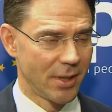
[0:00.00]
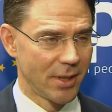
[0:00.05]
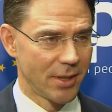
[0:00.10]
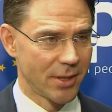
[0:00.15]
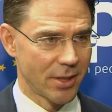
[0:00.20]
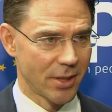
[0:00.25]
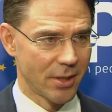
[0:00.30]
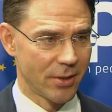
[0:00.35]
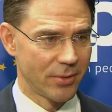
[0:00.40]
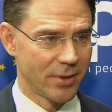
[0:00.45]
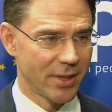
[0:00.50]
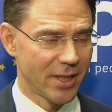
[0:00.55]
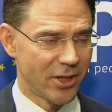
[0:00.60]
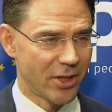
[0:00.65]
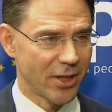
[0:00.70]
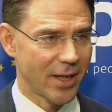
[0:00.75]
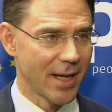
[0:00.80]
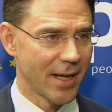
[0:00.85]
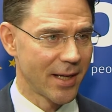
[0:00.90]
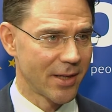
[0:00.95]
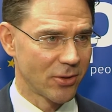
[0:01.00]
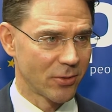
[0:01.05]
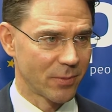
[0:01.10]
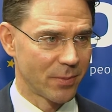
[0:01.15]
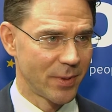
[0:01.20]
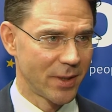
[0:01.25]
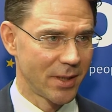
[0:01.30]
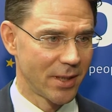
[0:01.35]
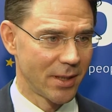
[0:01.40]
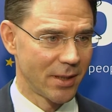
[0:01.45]
So there cannot
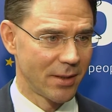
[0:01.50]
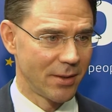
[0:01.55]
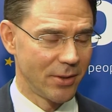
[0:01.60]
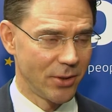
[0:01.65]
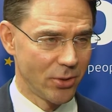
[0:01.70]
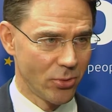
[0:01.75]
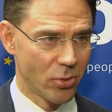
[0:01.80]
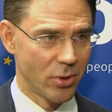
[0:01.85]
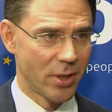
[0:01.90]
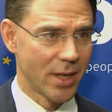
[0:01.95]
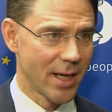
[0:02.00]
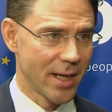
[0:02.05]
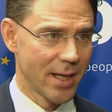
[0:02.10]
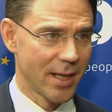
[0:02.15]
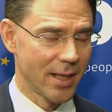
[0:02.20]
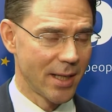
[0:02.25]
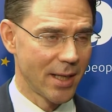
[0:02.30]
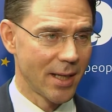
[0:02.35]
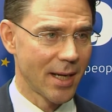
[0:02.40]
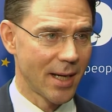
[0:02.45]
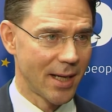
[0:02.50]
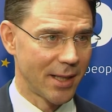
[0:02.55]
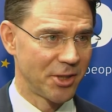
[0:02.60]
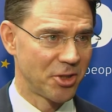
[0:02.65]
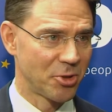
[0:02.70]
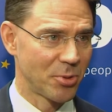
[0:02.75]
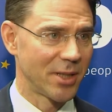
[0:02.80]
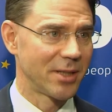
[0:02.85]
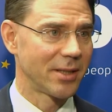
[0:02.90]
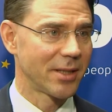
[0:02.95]
be UK and
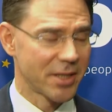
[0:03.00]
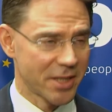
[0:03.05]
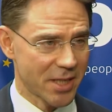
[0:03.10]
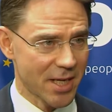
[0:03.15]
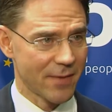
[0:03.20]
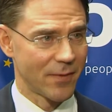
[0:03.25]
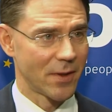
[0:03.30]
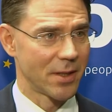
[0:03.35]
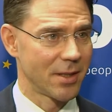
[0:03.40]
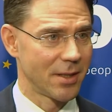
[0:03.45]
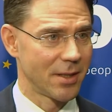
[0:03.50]
27.